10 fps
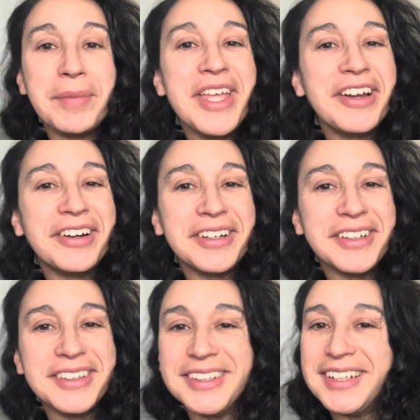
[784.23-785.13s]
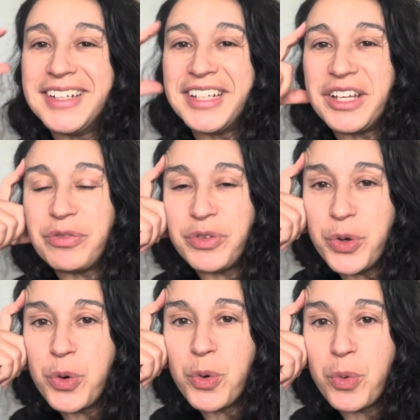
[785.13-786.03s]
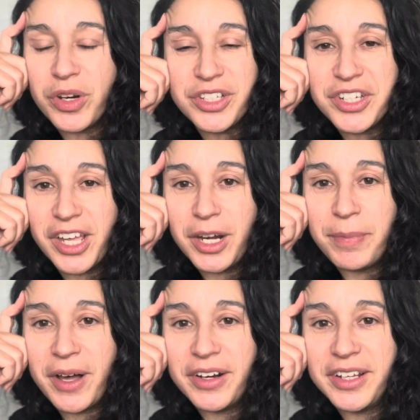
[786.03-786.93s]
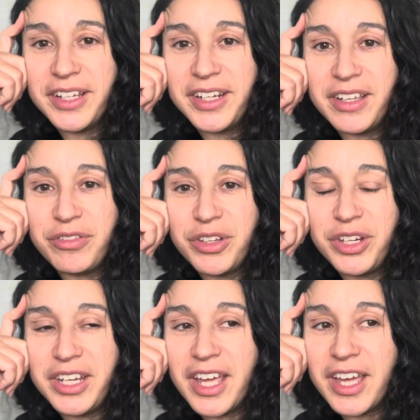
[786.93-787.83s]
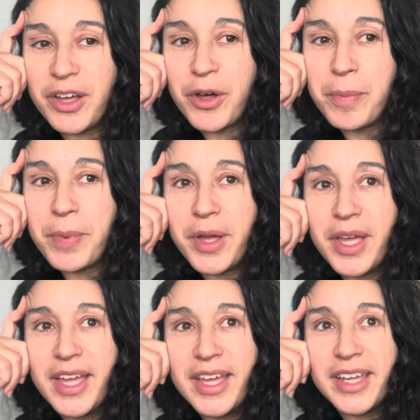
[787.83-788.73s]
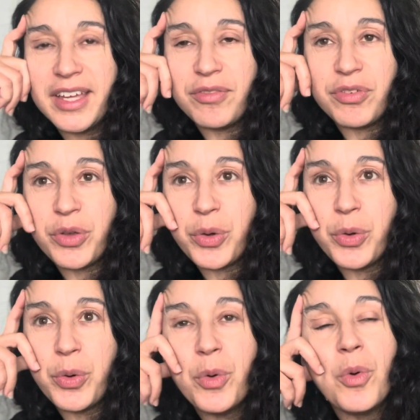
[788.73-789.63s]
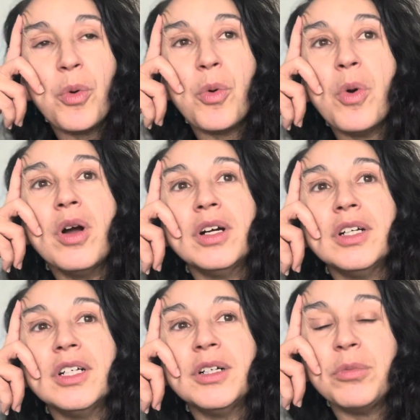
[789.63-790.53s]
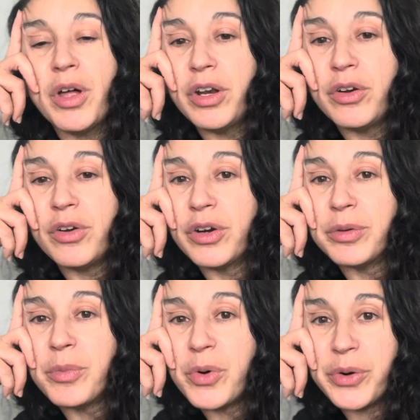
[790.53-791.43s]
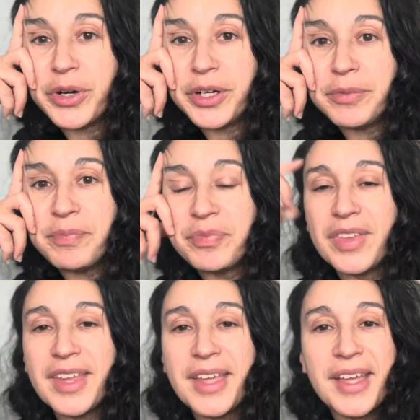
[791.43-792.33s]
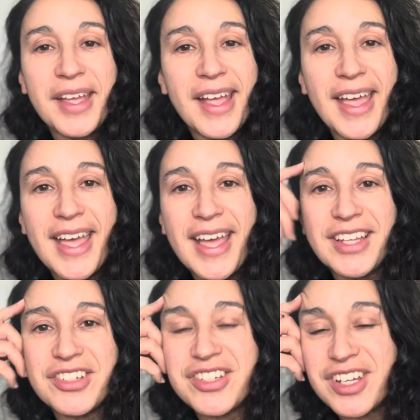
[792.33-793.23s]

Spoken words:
here if you want to chat about it, if you need help, if you want to learn more. And